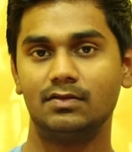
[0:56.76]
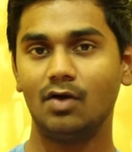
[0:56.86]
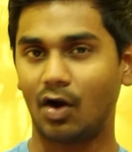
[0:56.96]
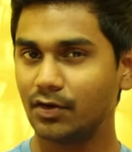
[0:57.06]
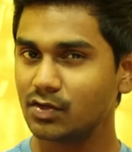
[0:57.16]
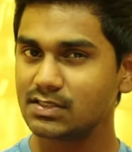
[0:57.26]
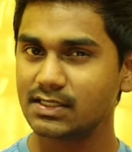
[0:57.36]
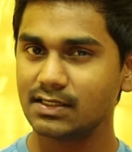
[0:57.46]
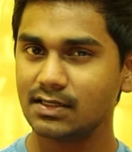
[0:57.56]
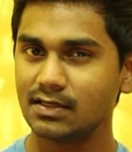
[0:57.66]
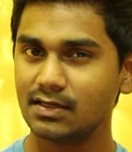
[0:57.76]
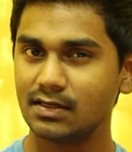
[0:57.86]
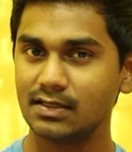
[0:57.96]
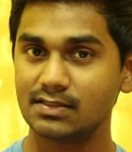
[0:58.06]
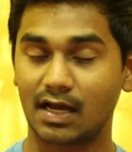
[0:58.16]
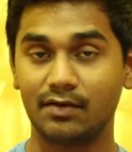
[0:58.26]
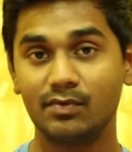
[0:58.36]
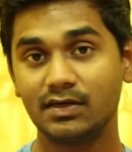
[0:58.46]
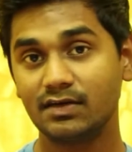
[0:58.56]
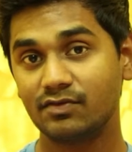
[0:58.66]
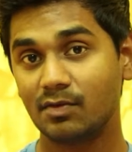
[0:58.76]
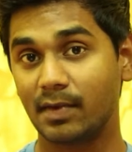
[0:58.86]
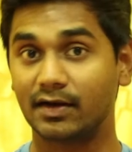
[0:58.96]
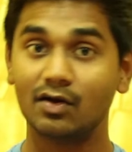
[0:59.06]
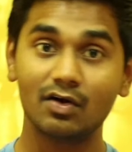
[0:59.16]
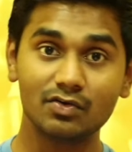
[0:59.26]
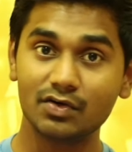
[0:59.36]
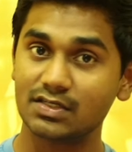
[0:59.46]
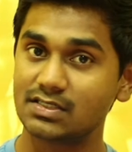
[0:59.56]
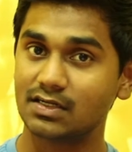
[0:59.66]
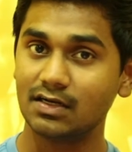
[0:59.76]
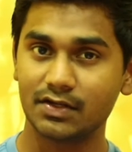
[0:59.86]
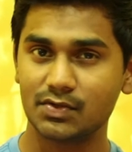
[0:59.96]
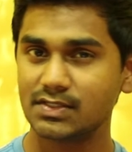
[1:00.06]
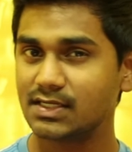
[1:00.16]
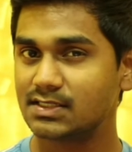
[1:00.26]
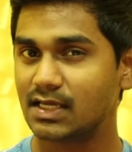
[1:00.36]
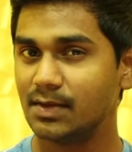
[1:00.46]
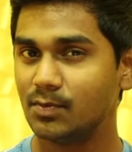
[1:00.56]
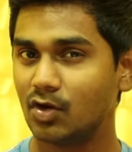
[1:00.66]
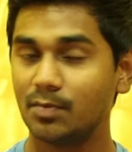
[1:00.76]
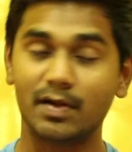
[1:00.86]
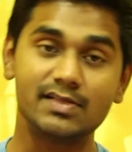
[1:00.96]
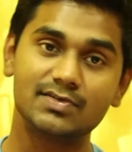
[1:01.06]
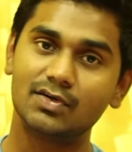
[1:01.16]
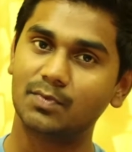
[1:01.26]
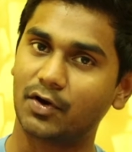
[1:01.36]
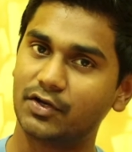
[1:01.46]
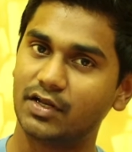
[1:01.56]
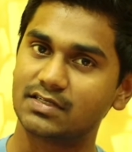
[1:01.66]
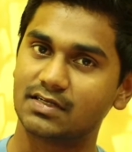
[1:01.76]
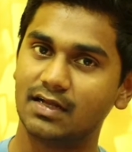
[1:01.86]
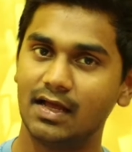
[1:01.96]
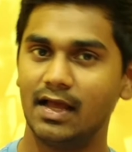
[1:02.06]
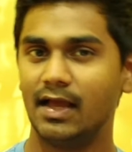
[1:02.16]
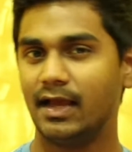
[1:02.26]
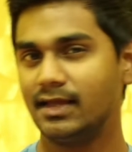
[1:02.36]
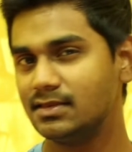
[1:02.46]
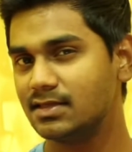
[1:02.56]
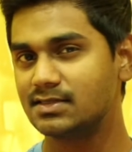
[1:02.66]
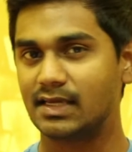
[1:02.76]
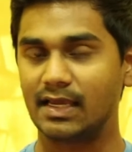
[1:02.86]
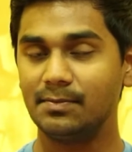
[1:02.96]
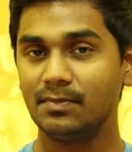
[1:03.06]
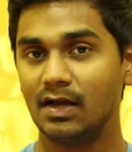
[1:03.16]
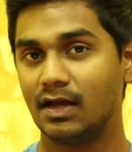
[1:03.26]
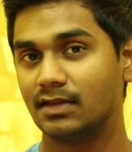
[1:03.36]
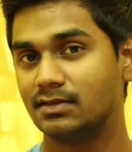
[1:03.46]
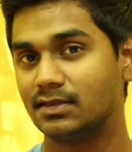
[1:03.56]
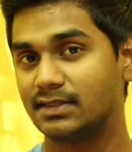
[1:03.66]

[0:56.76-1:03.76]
The audio signal is converted from analog to digital using a scheme called pulse code modulation. In this scheme, the